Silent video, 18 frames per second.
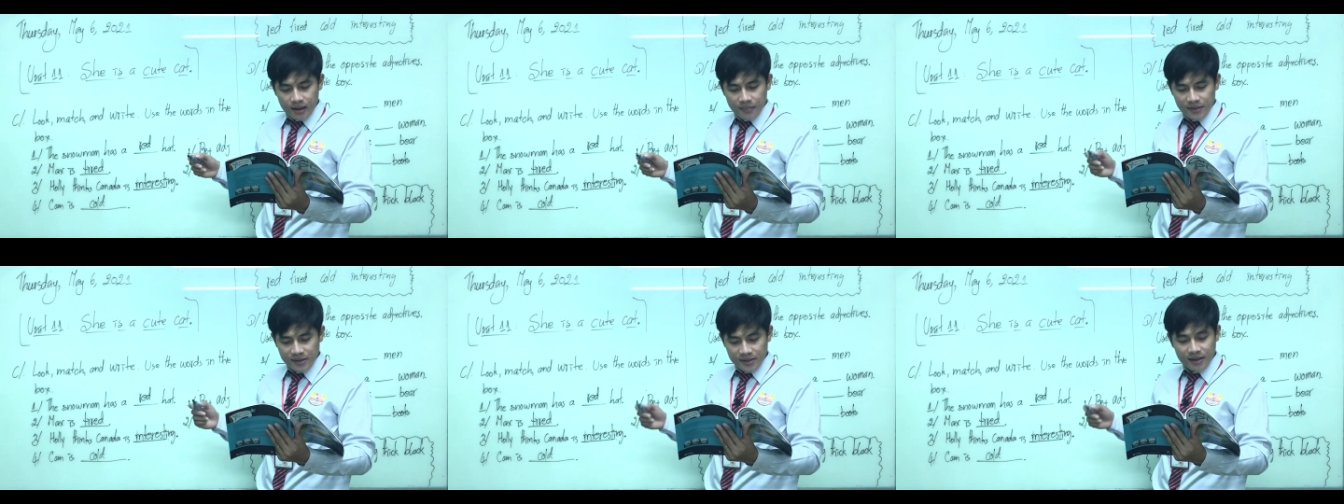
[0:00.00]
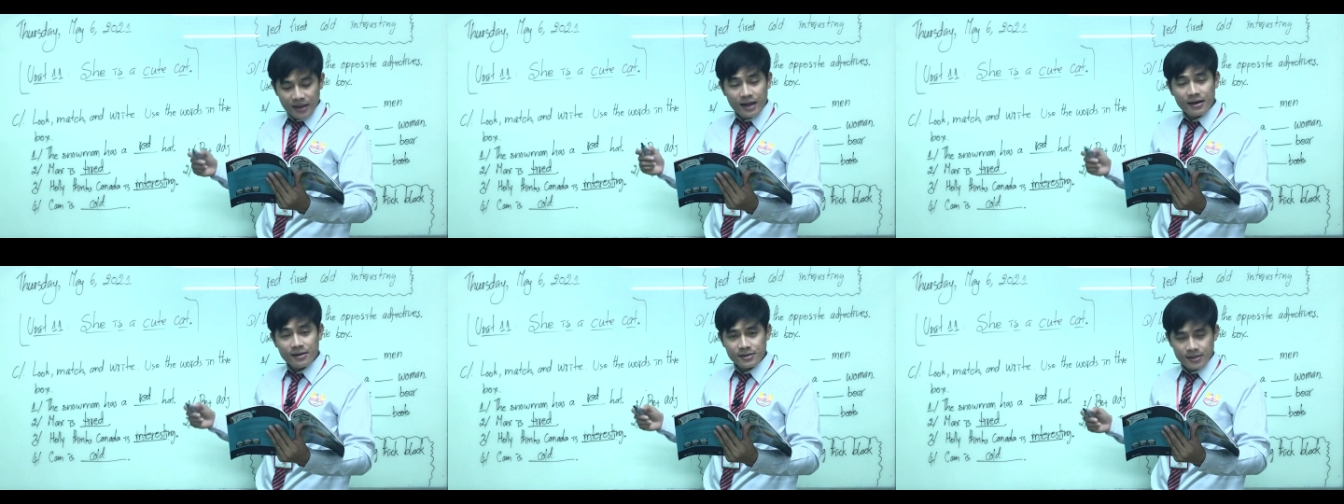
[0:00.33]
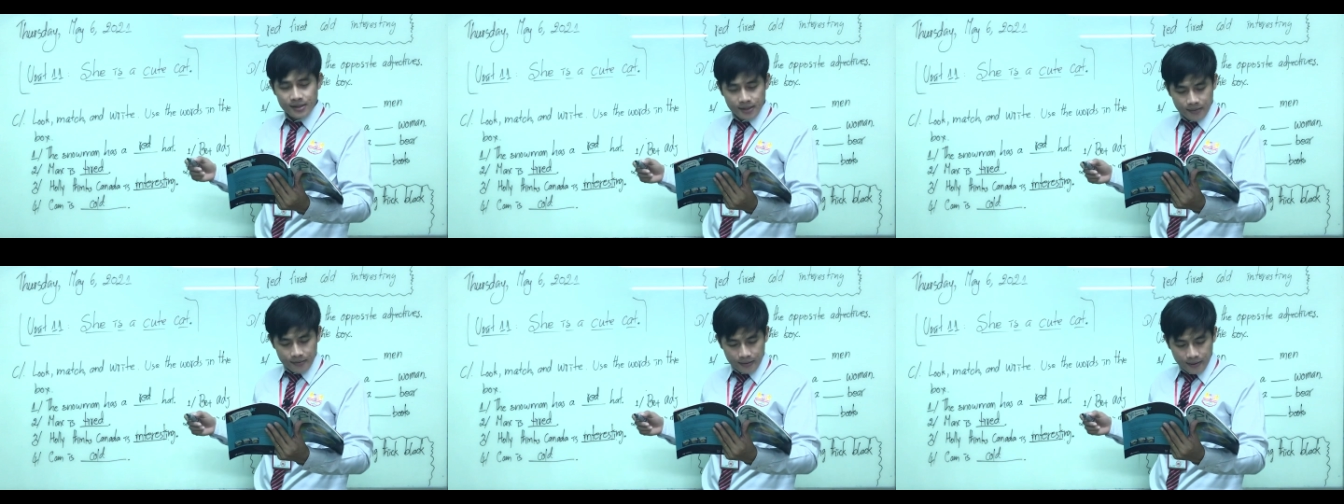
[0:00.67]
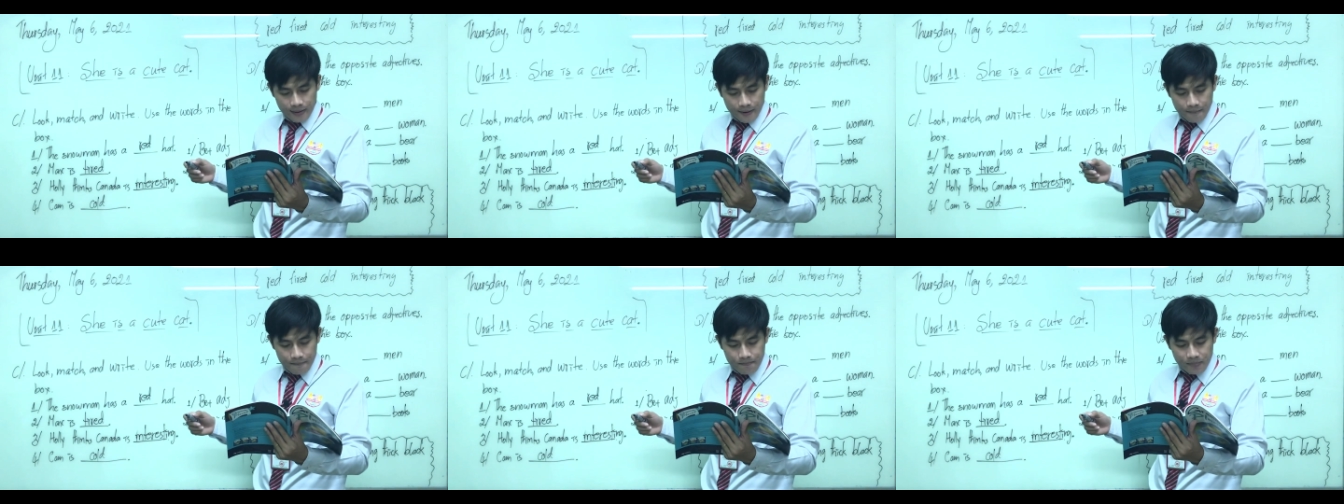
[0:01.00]
picture letter C,
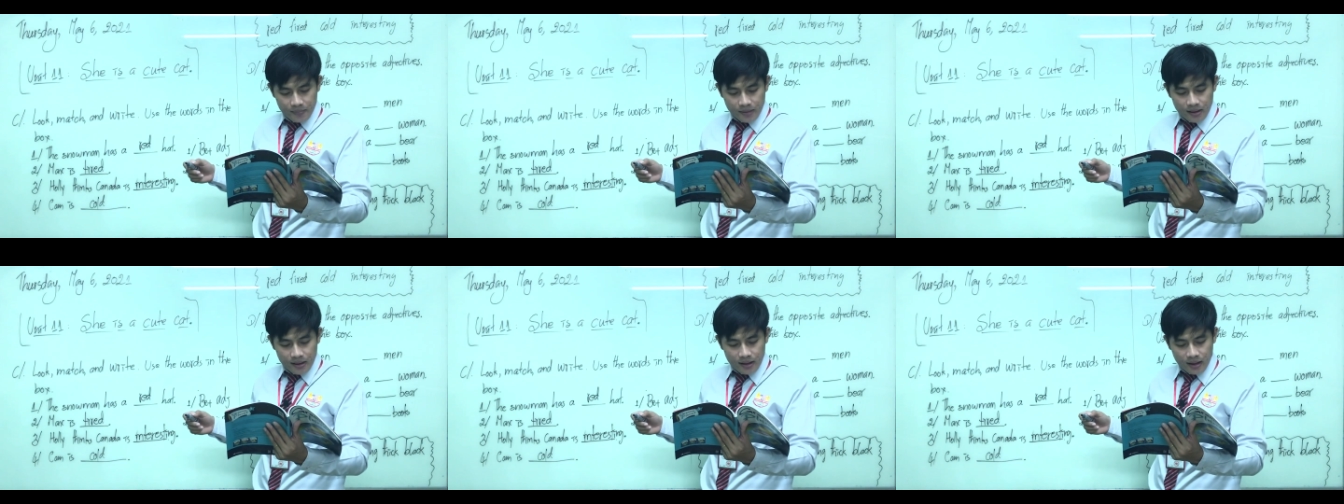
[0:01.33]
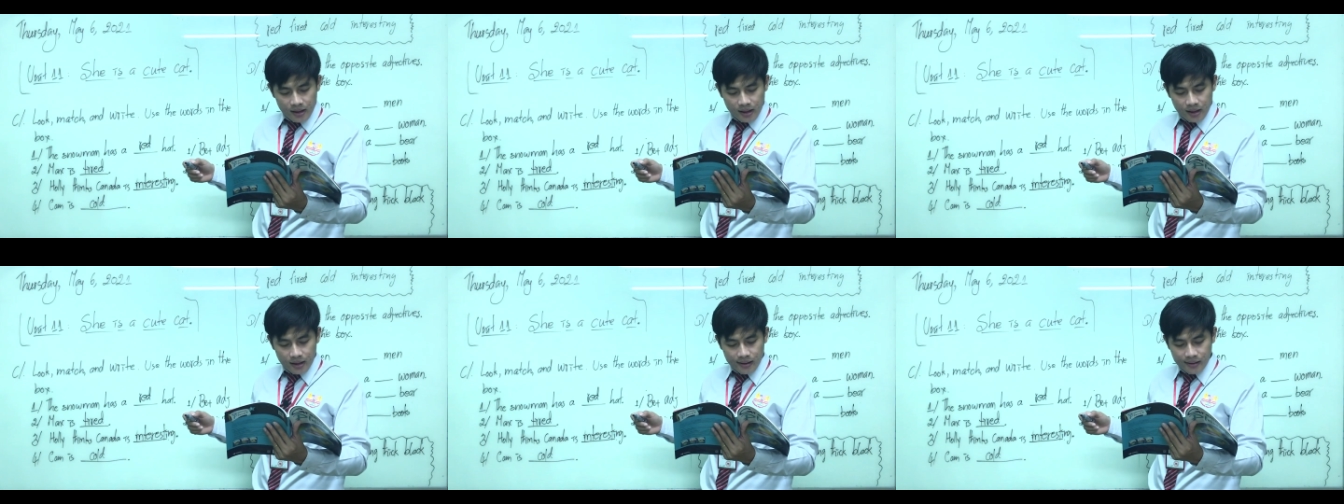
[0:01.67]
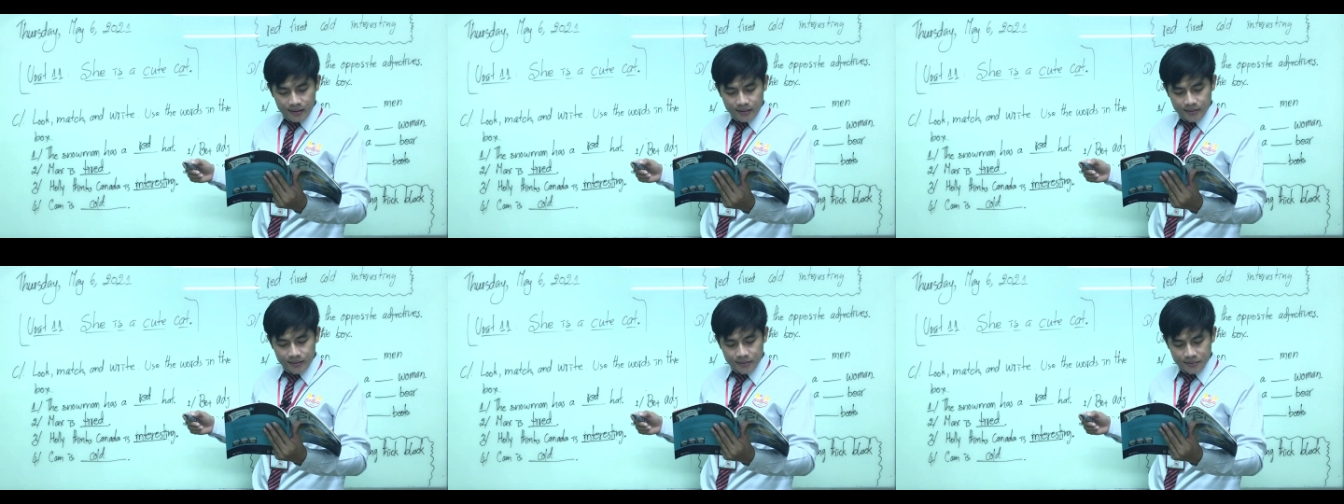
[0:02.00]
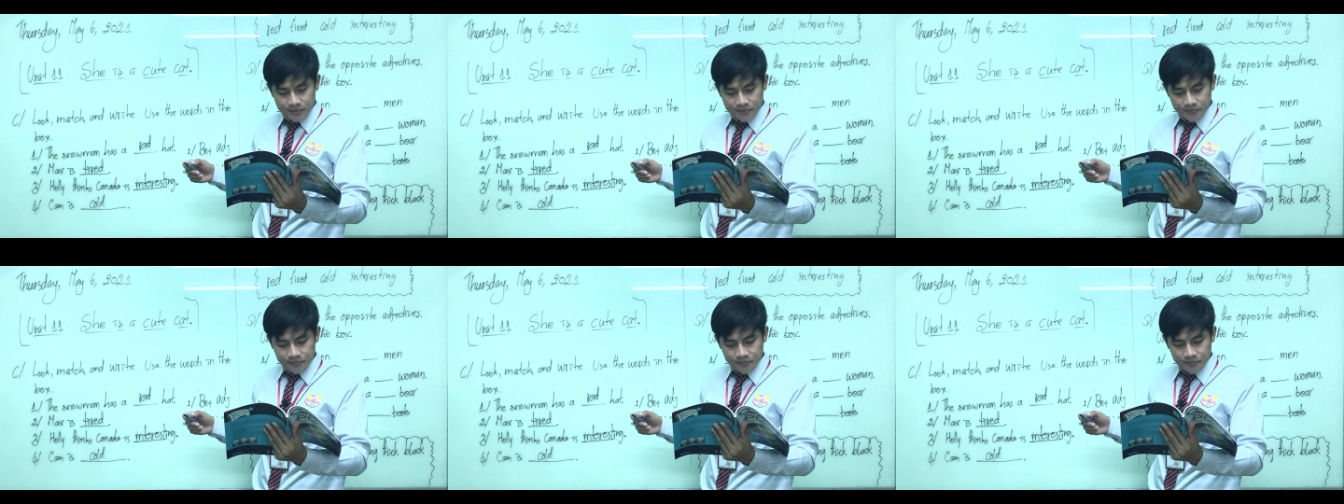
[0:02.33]
okay?
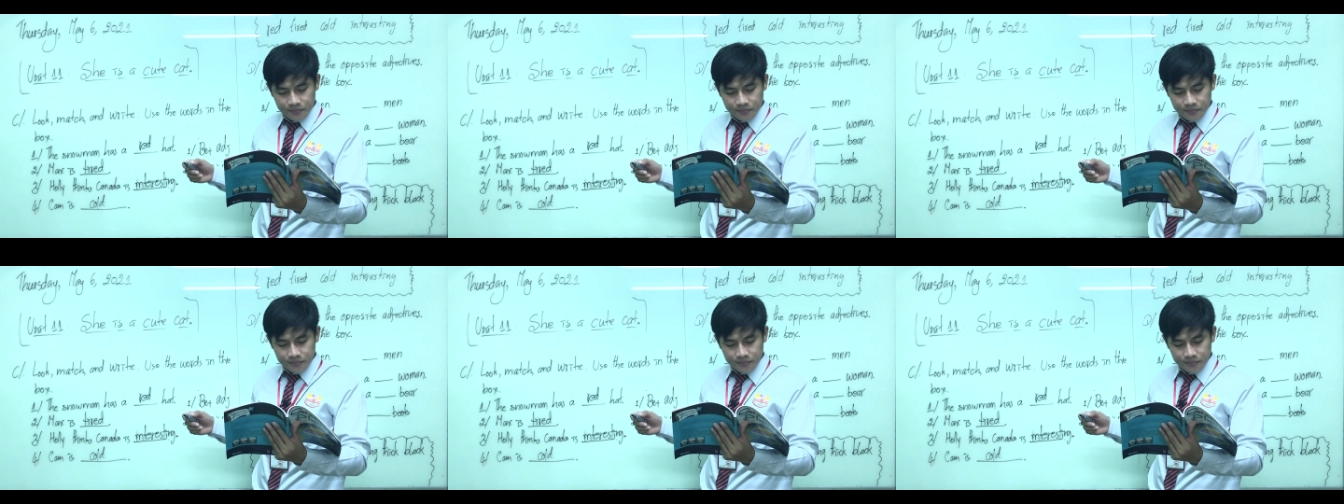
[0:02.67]
Um,